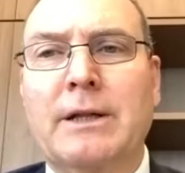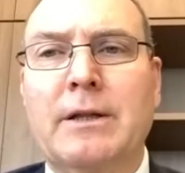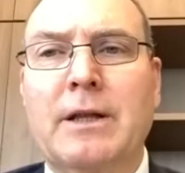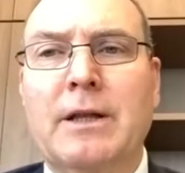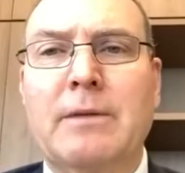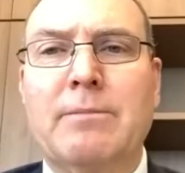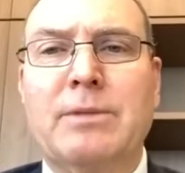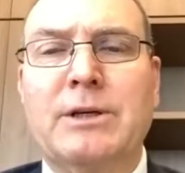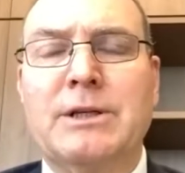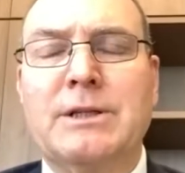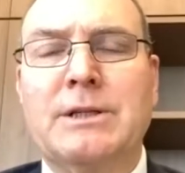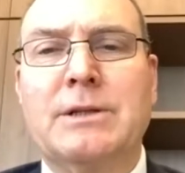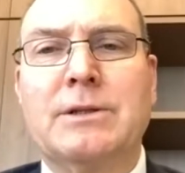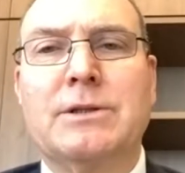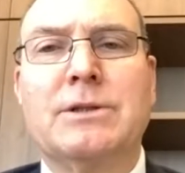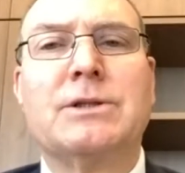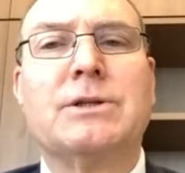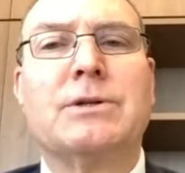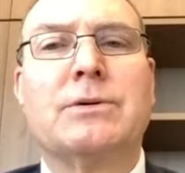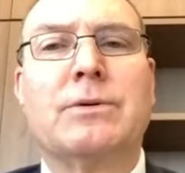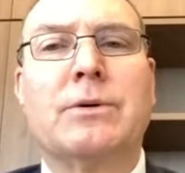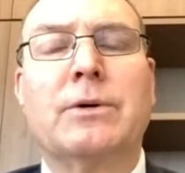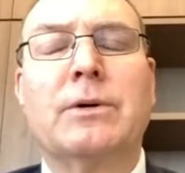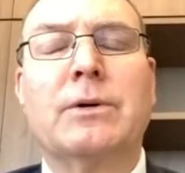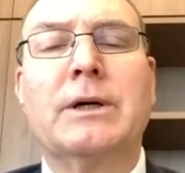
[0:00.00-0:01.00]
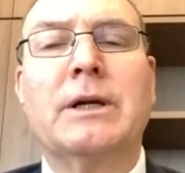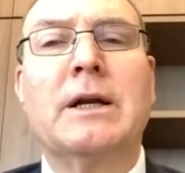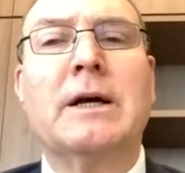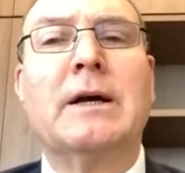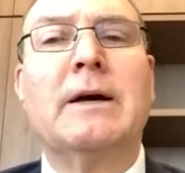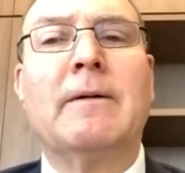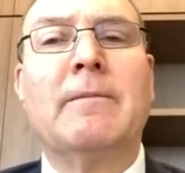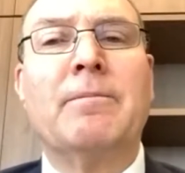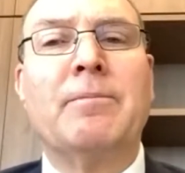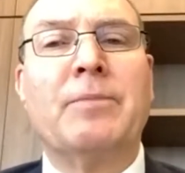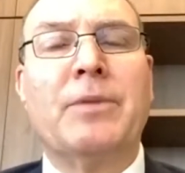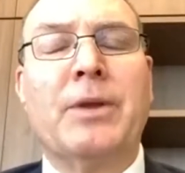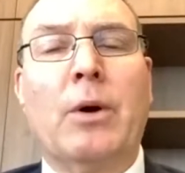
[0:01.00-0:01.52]
their business through it,
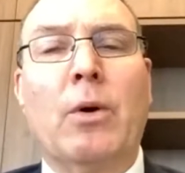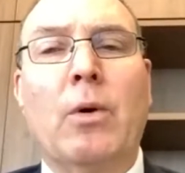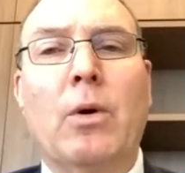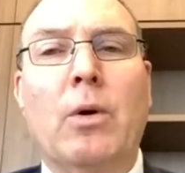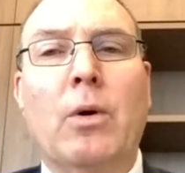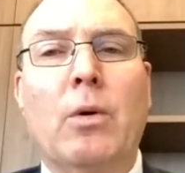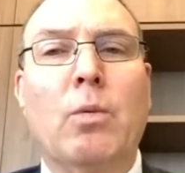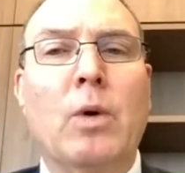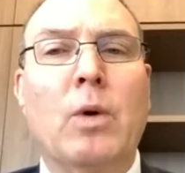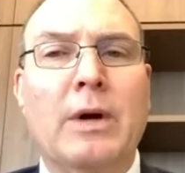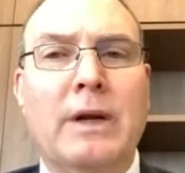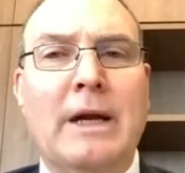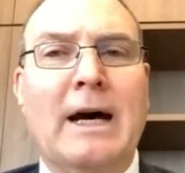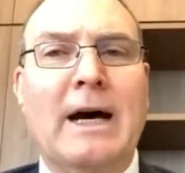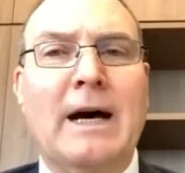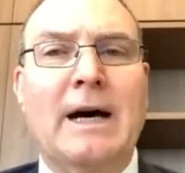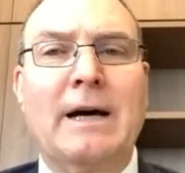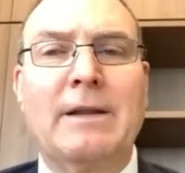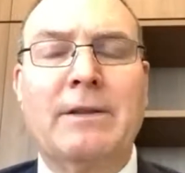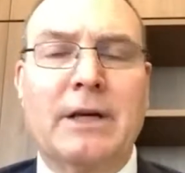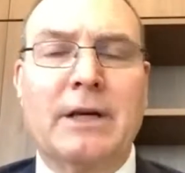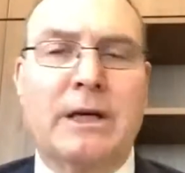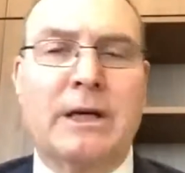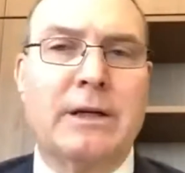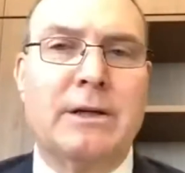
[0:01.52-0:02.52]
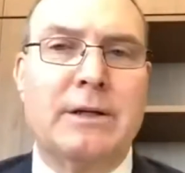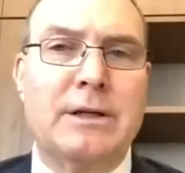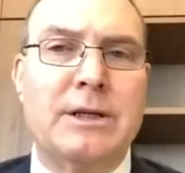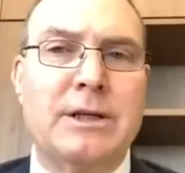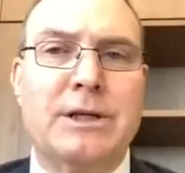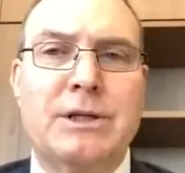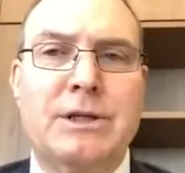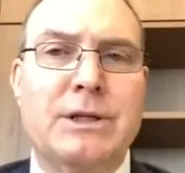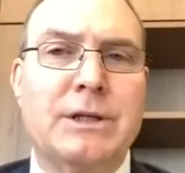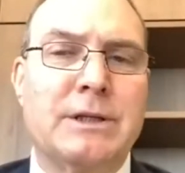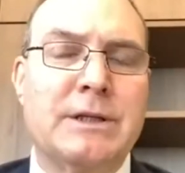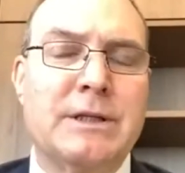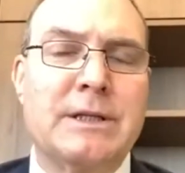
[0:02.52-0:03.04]
or what are the
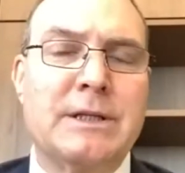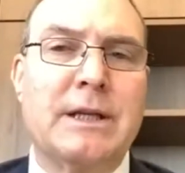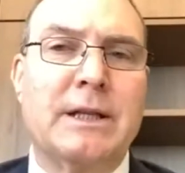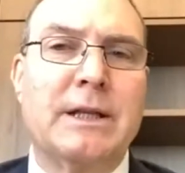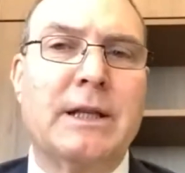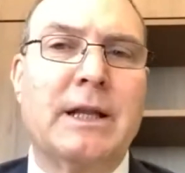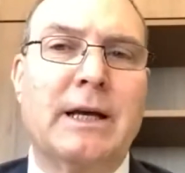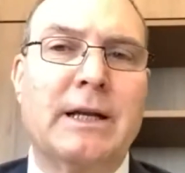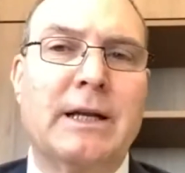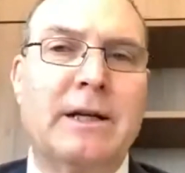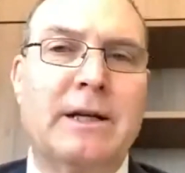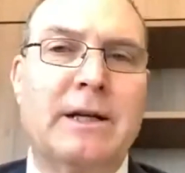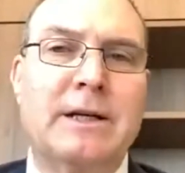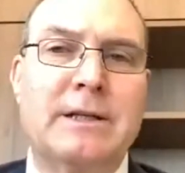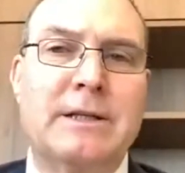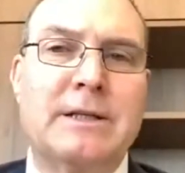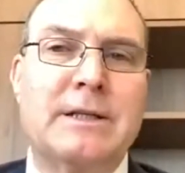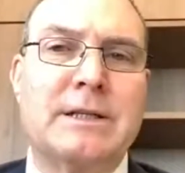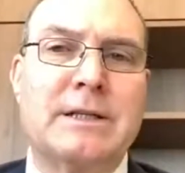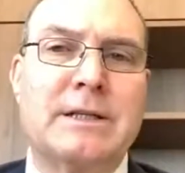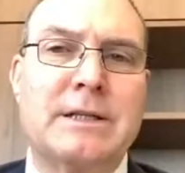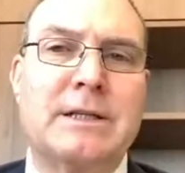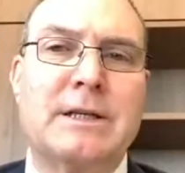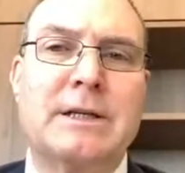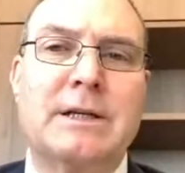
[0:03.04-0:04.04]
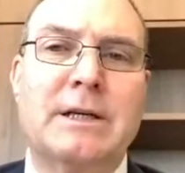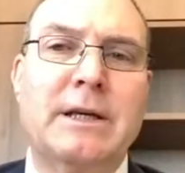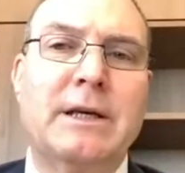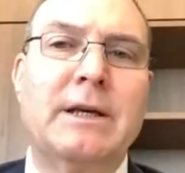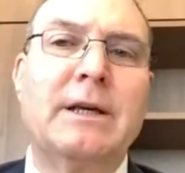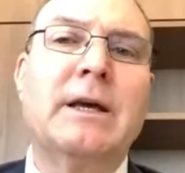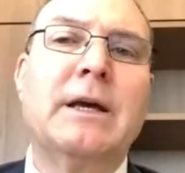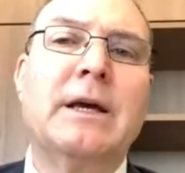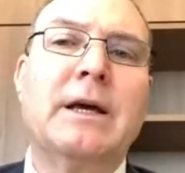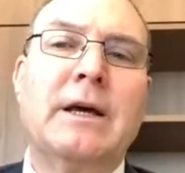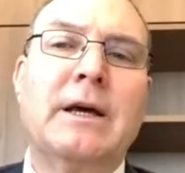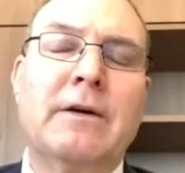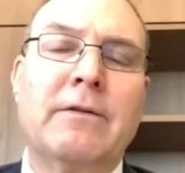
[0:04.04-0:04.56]
conditions that they need to see
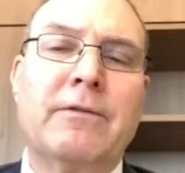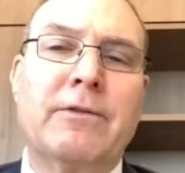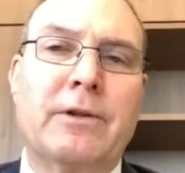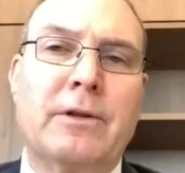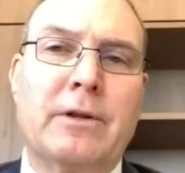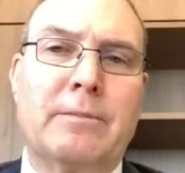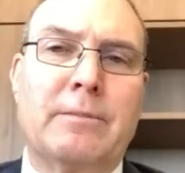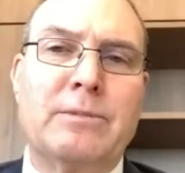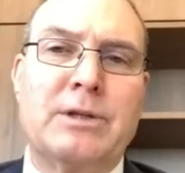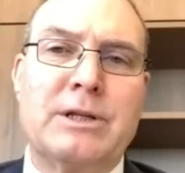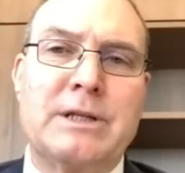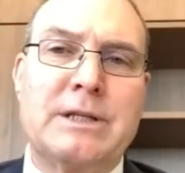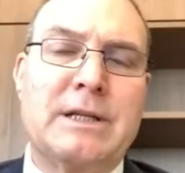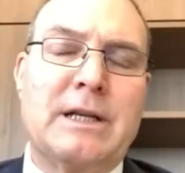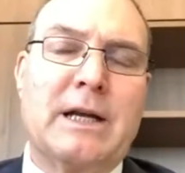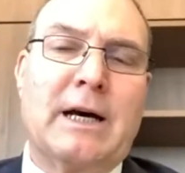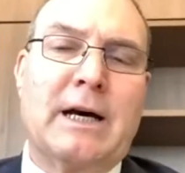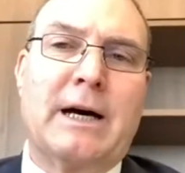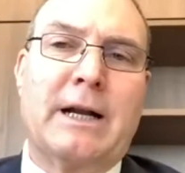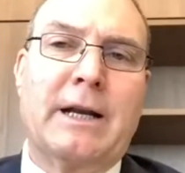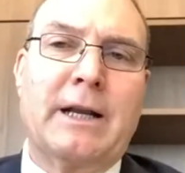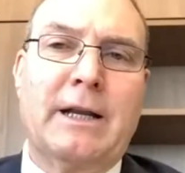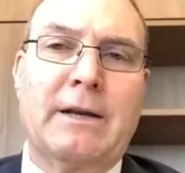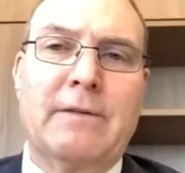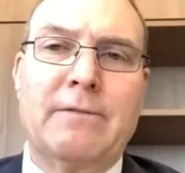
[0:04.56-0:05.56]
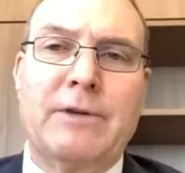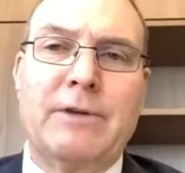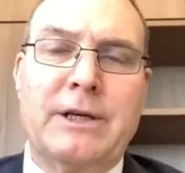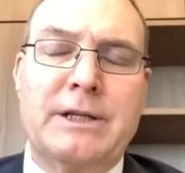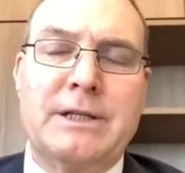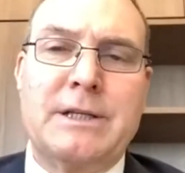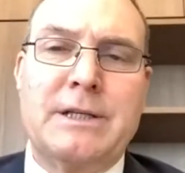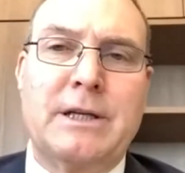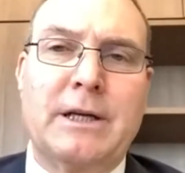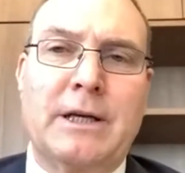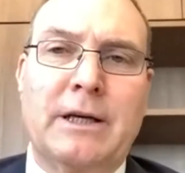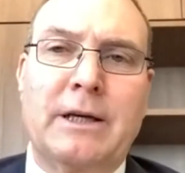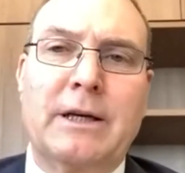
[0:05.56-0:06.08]
for them to start
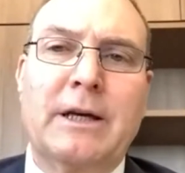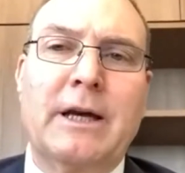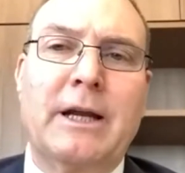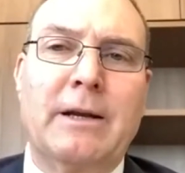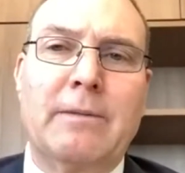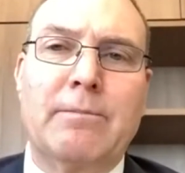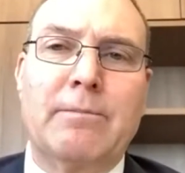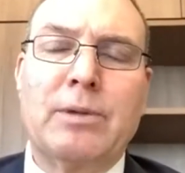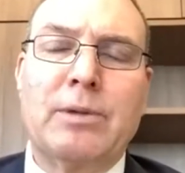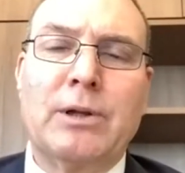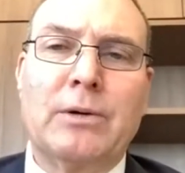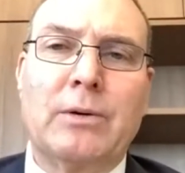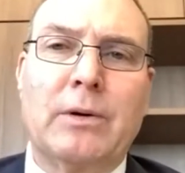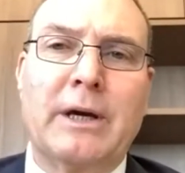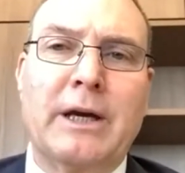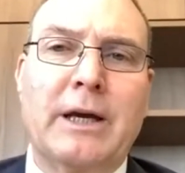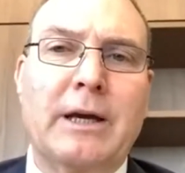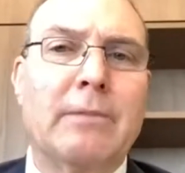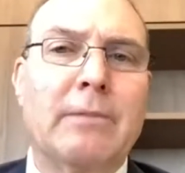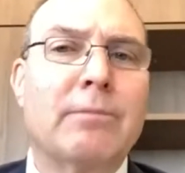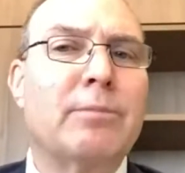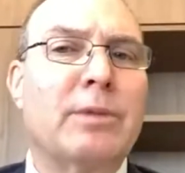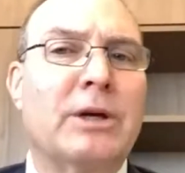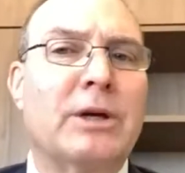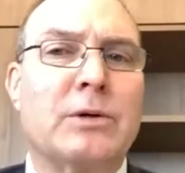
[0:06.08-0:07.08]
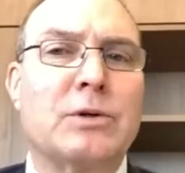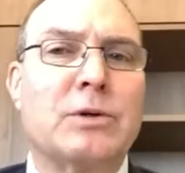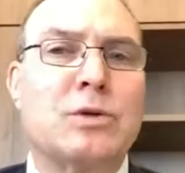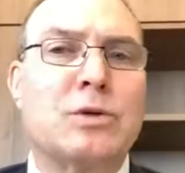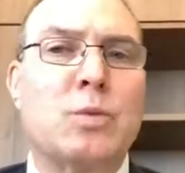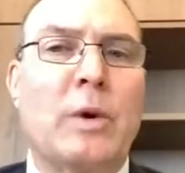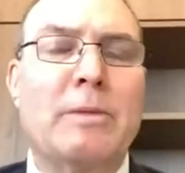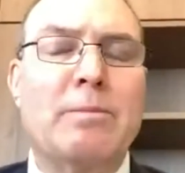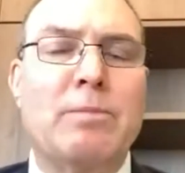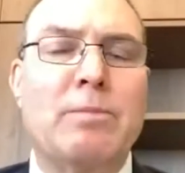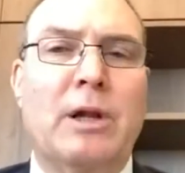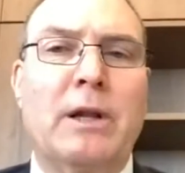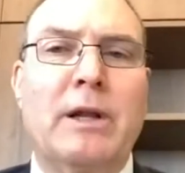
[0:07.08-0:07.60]
investing and employing. Because we
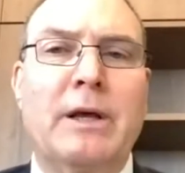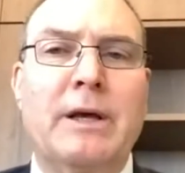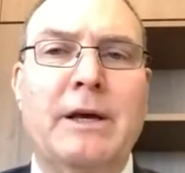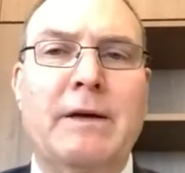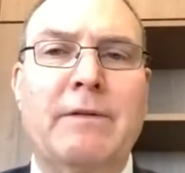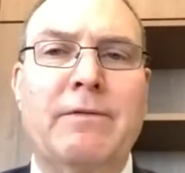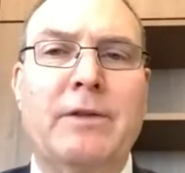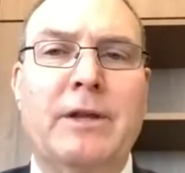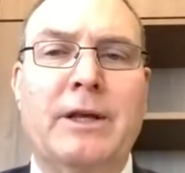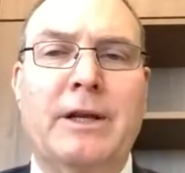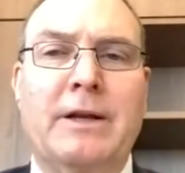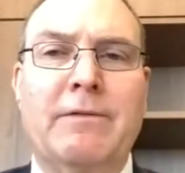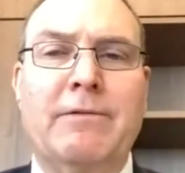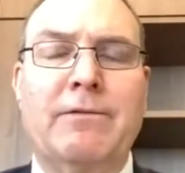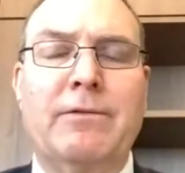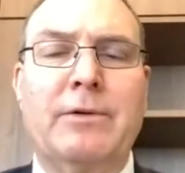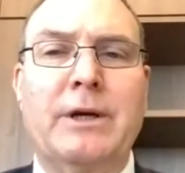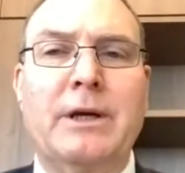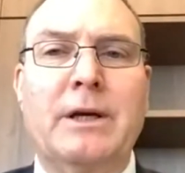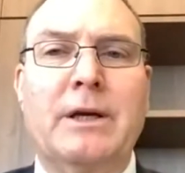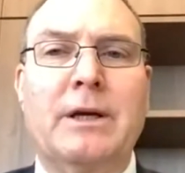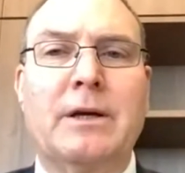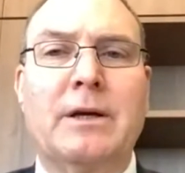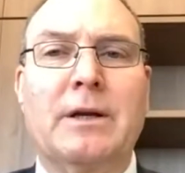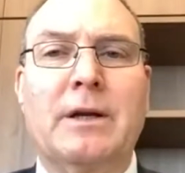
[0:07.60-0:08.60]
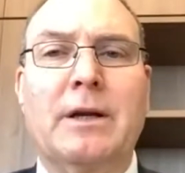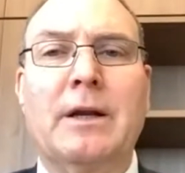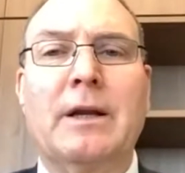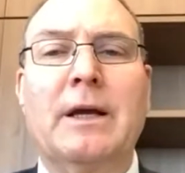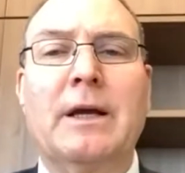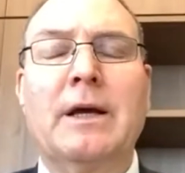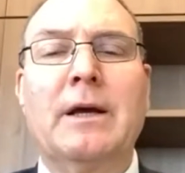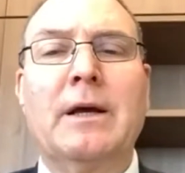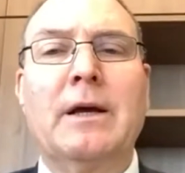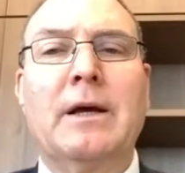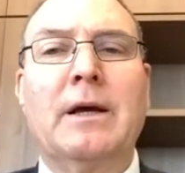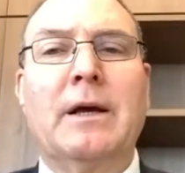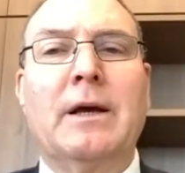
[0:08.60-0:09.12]
believe that if we can
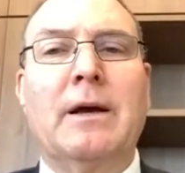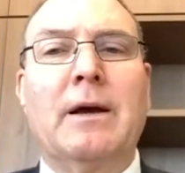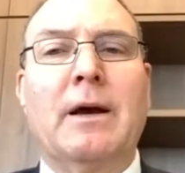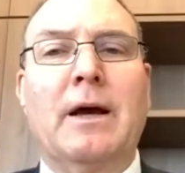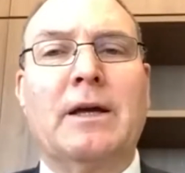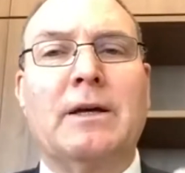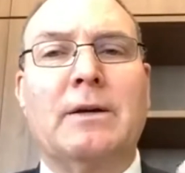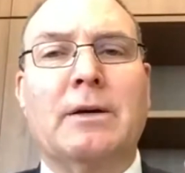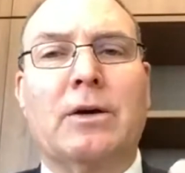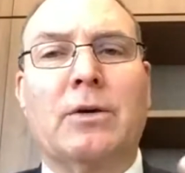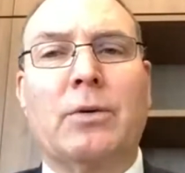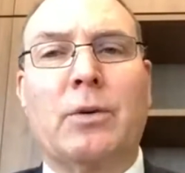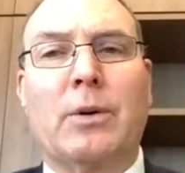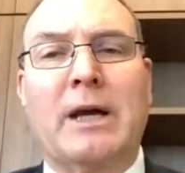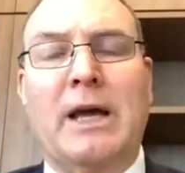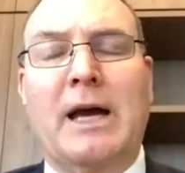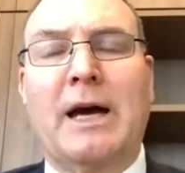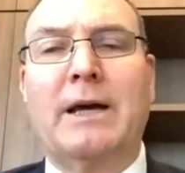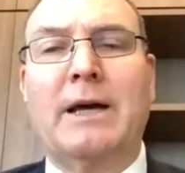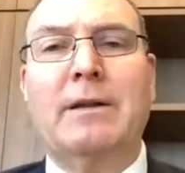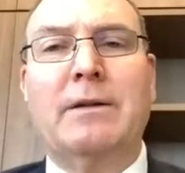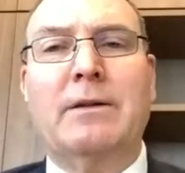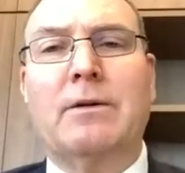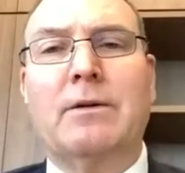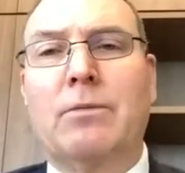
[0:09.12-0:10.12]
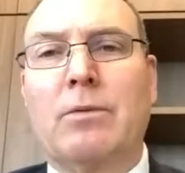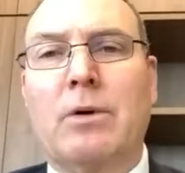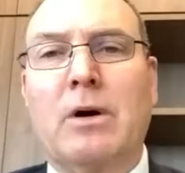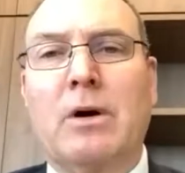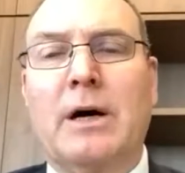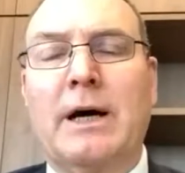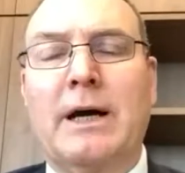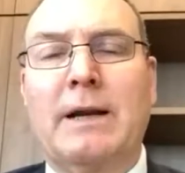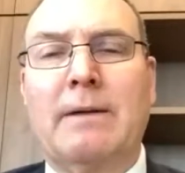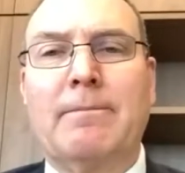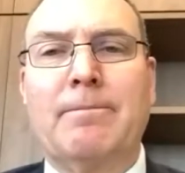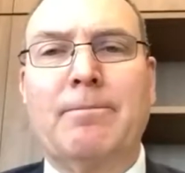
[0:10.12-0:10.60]
create the right